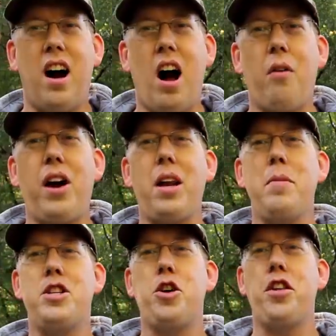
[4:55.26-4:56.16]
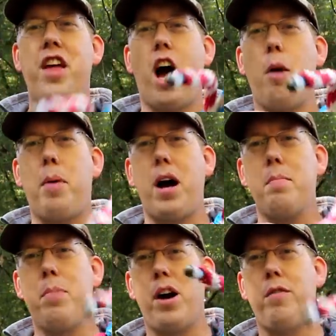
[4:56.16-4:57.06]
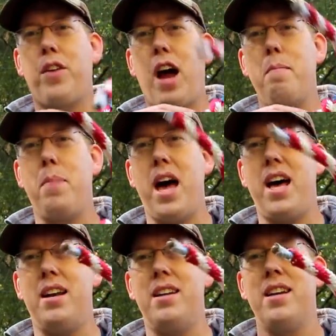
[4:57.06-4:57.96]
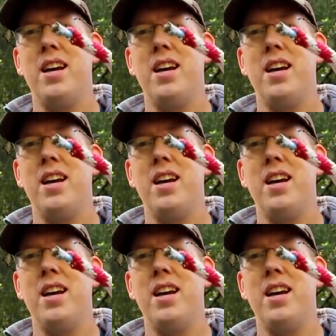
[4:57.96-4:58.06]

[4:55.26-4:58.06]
All right, let me show you the Alpine Butterfly Bend.